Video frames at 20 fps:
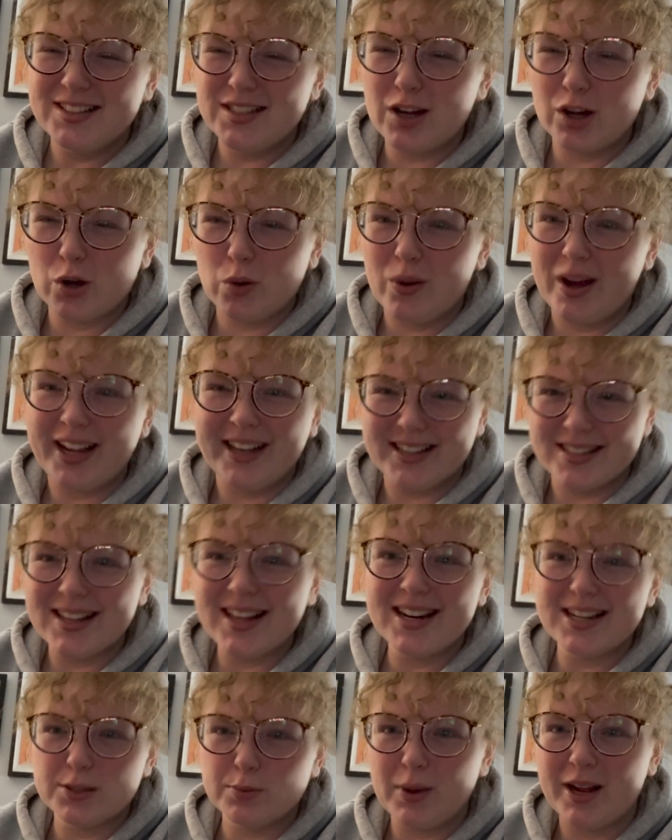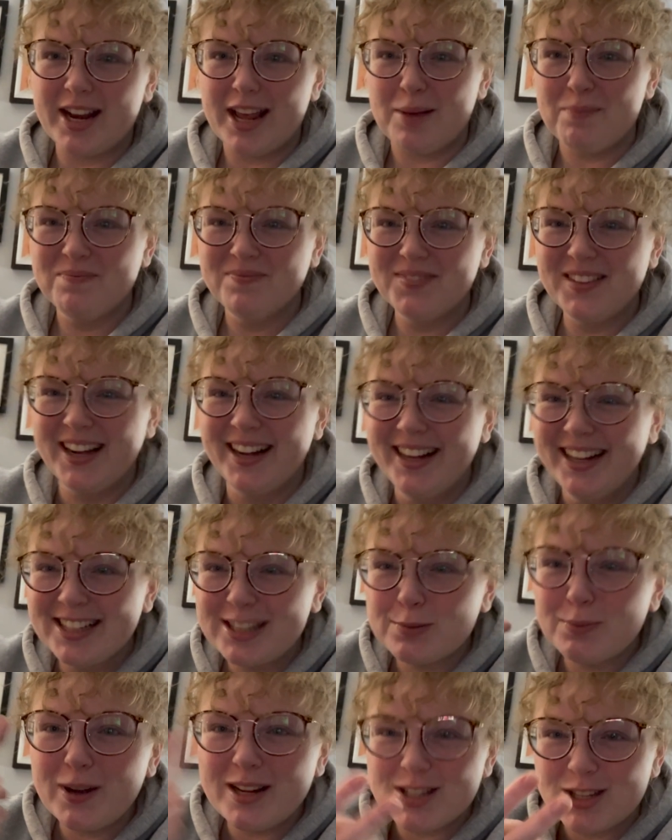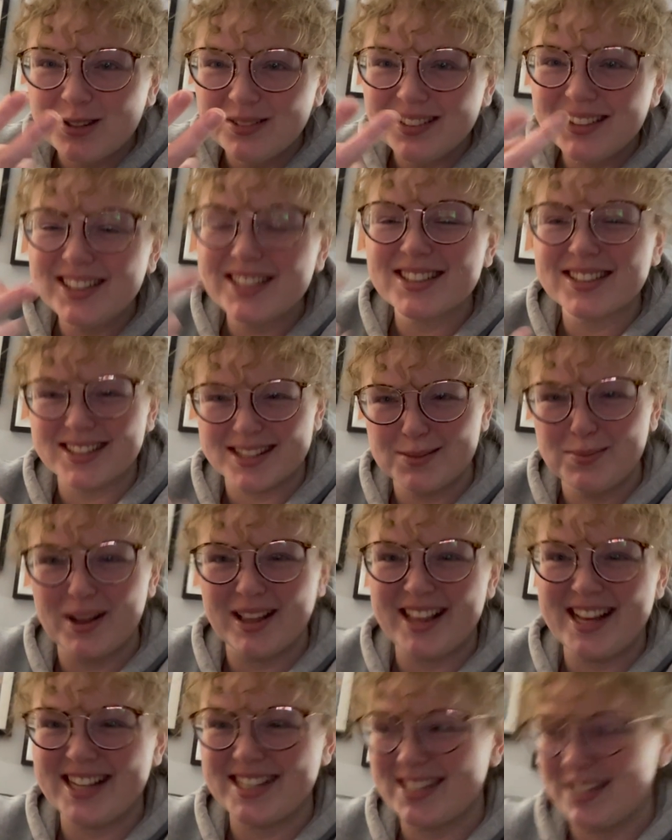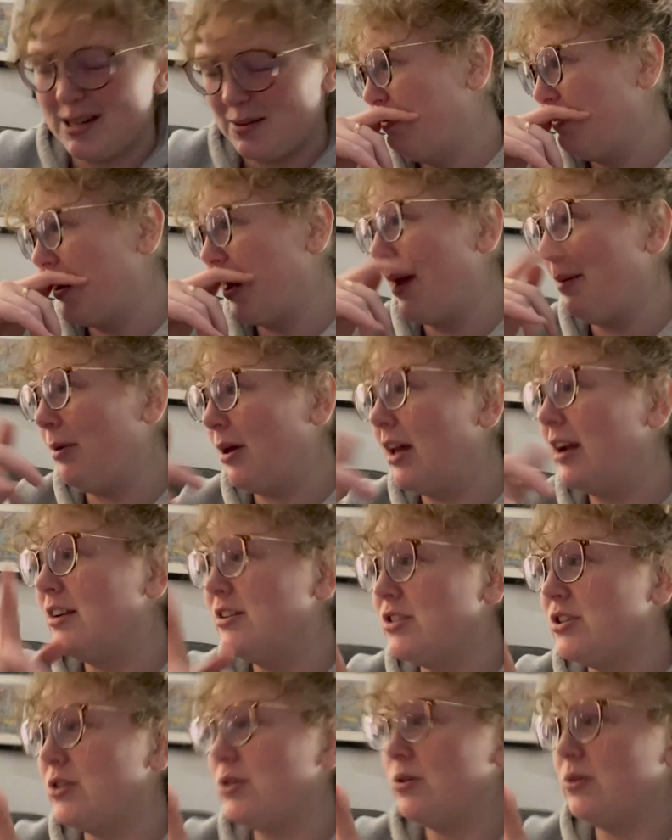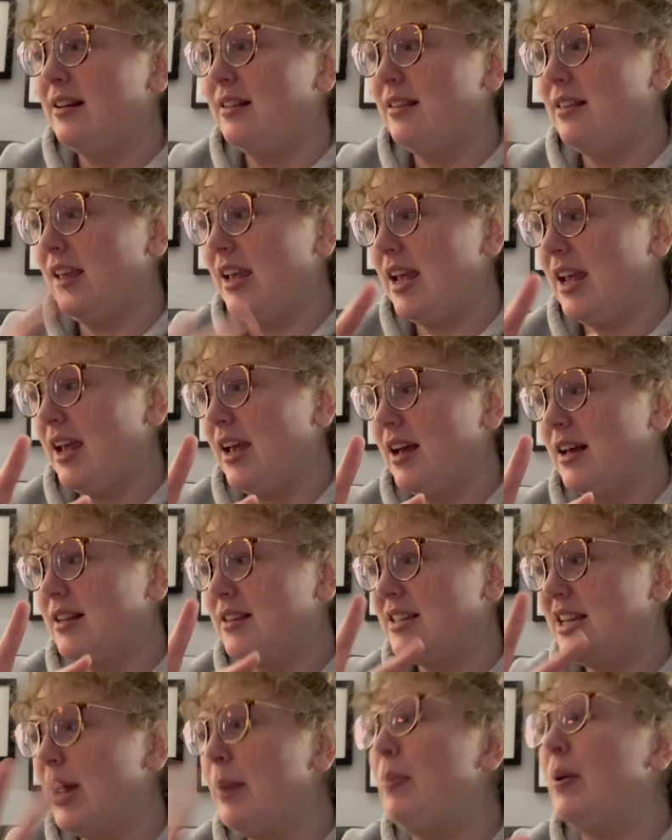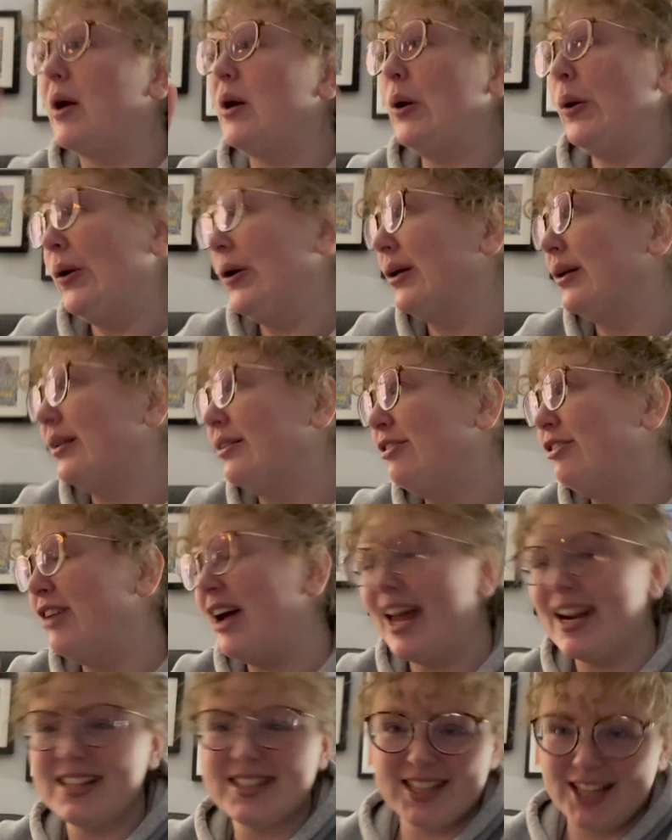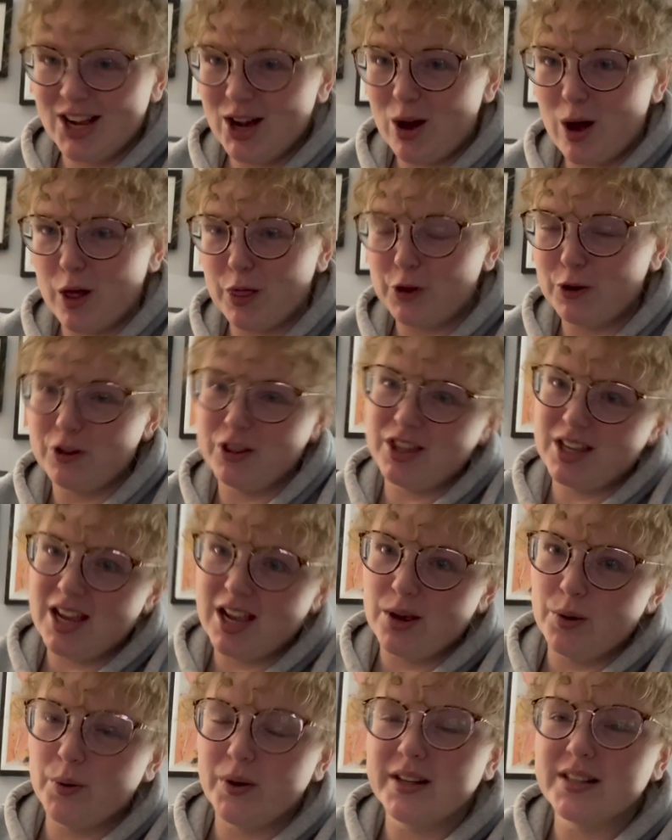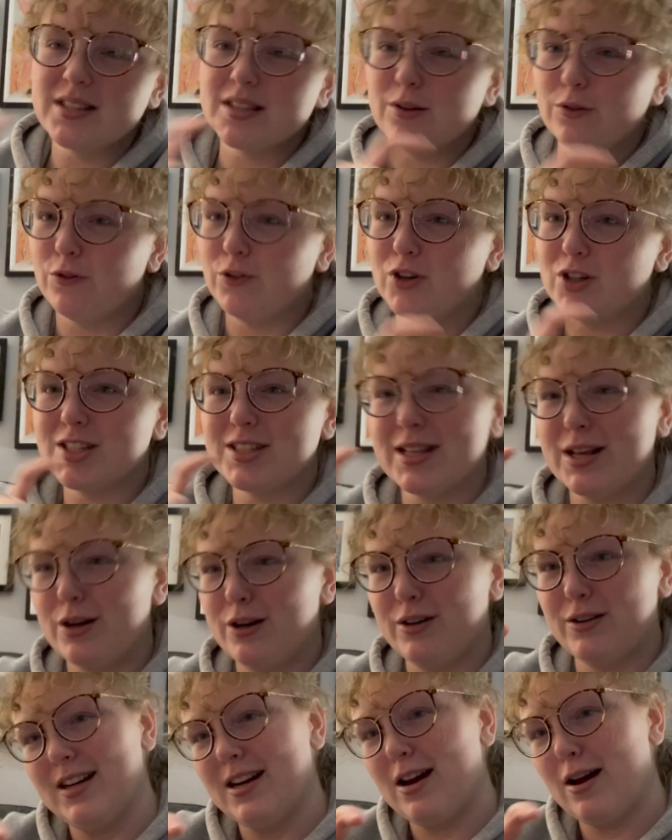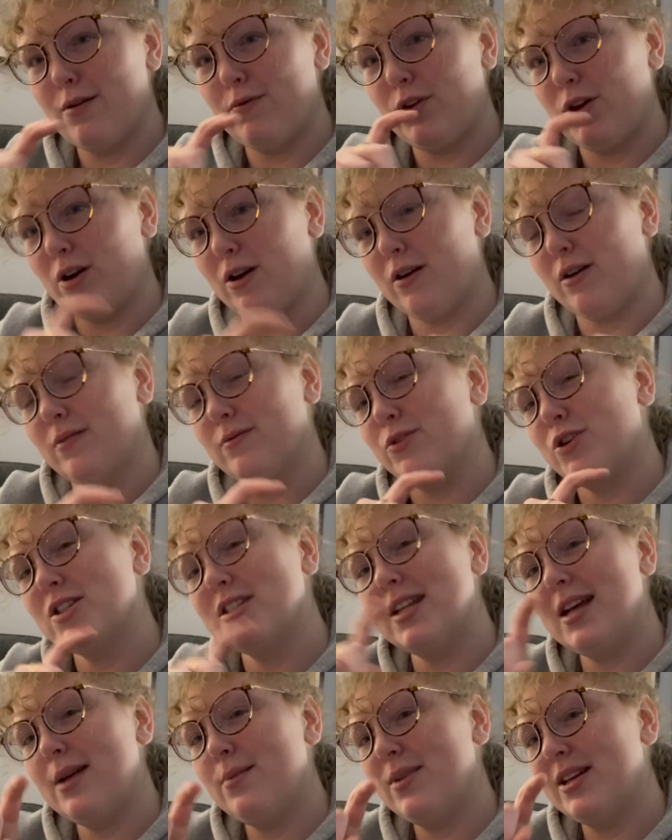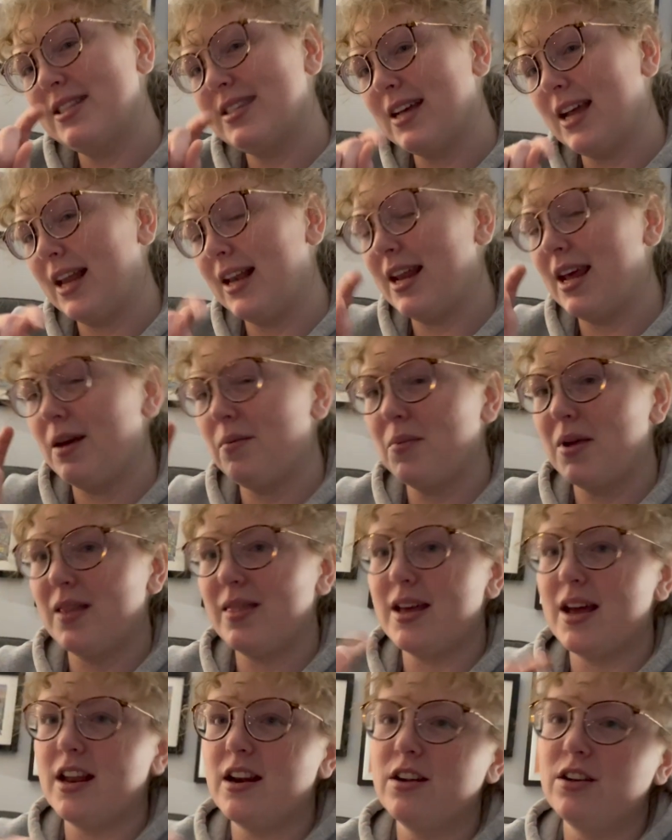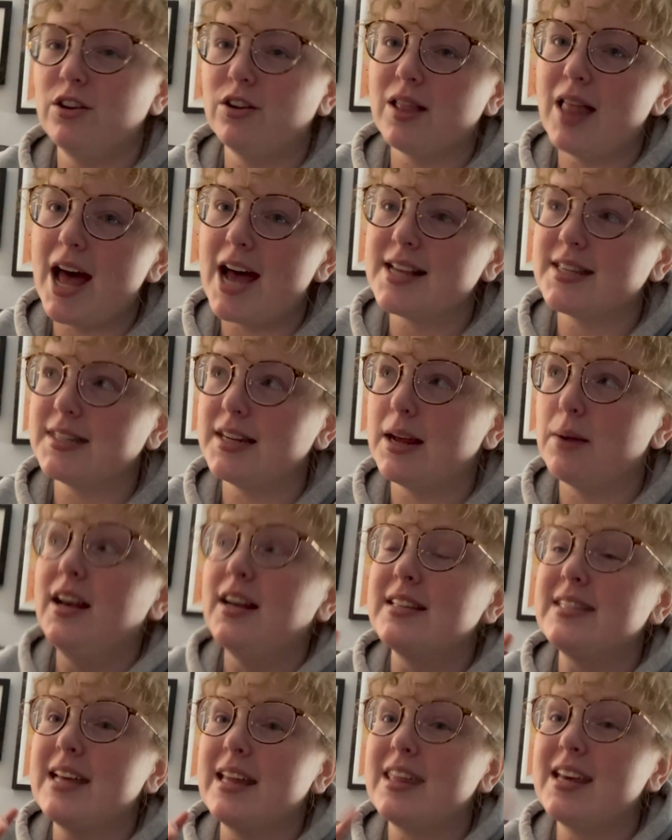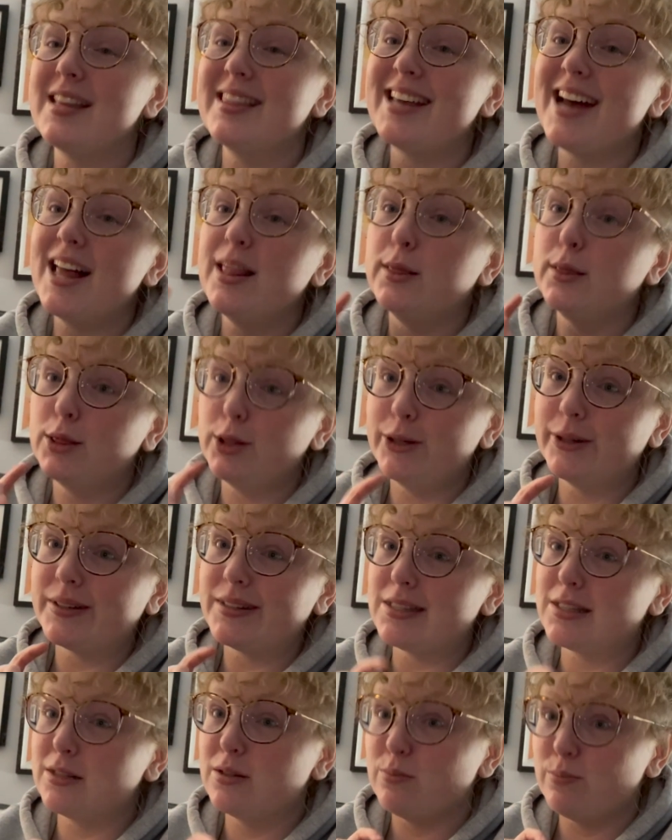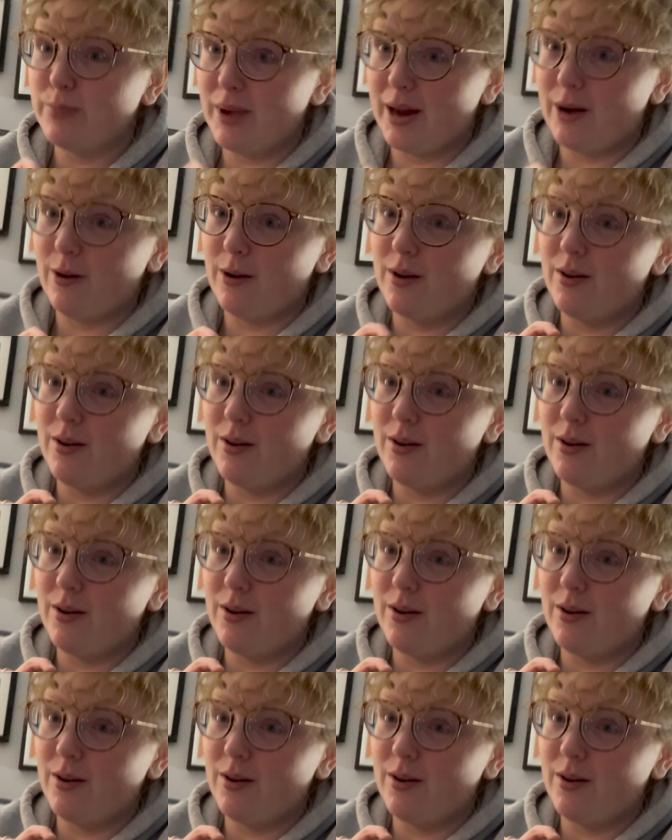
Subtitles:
Not quite, because that is my name. It's my two initials and my last name, but I'm gonna do the typical fantasy author thing where it's the first letter of your first name and second name and then your last name, because I think that looks better